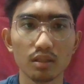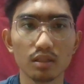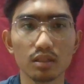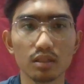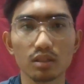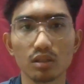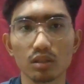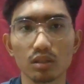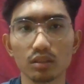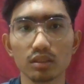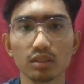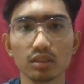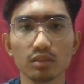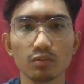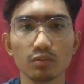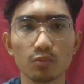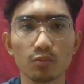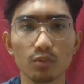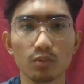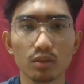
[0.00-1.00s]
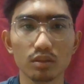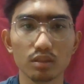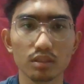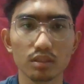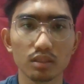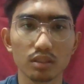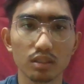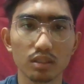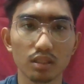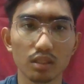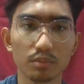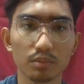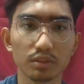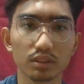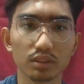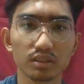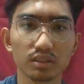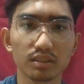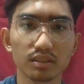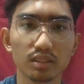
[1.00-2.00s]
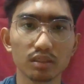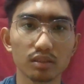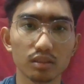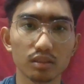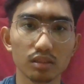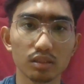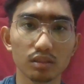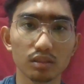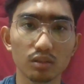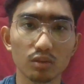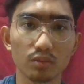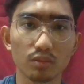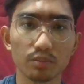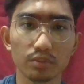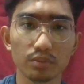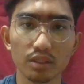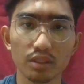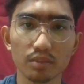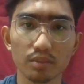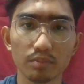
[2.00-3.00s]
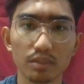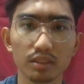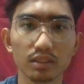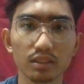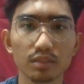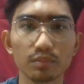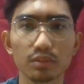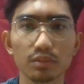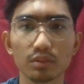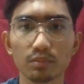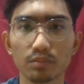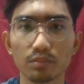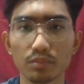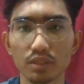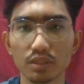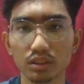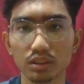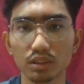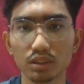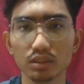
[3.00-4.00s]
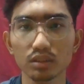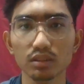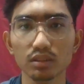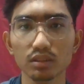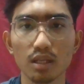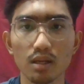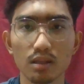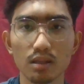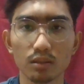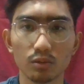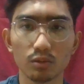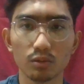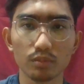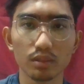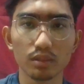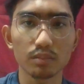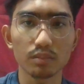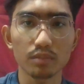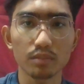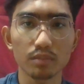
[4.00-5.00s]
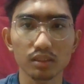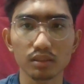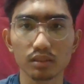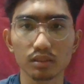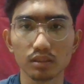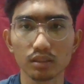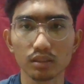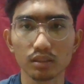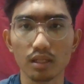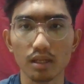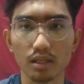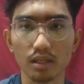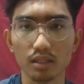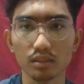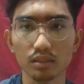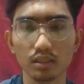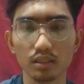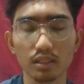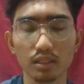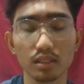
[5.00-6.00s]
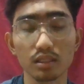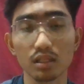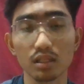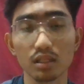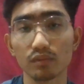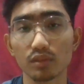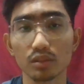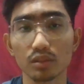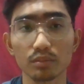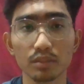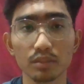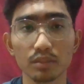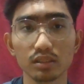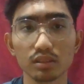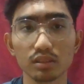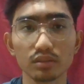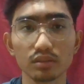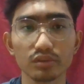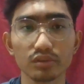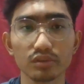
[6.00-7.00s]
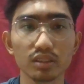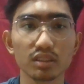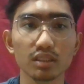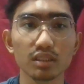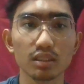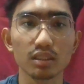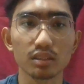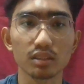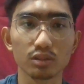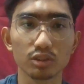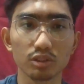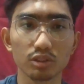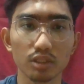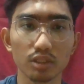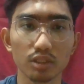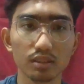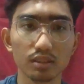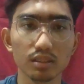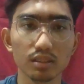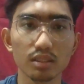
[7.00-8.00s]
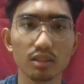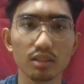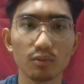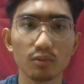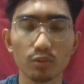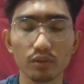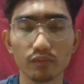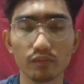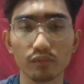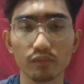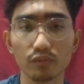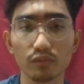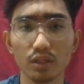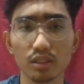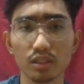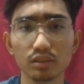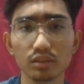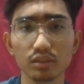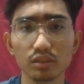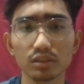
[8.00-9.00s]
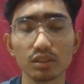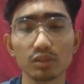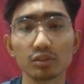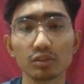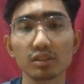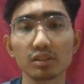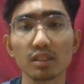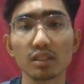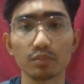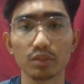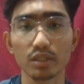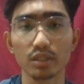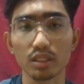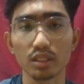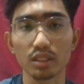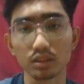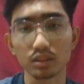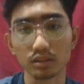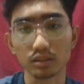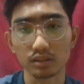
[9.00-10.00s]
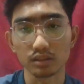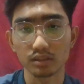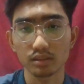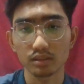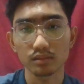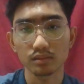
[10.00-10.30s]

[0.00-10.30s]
Current water reclamation strategies incorporate multiple measures to minimize the health and environmental risks associated with various reuse applications.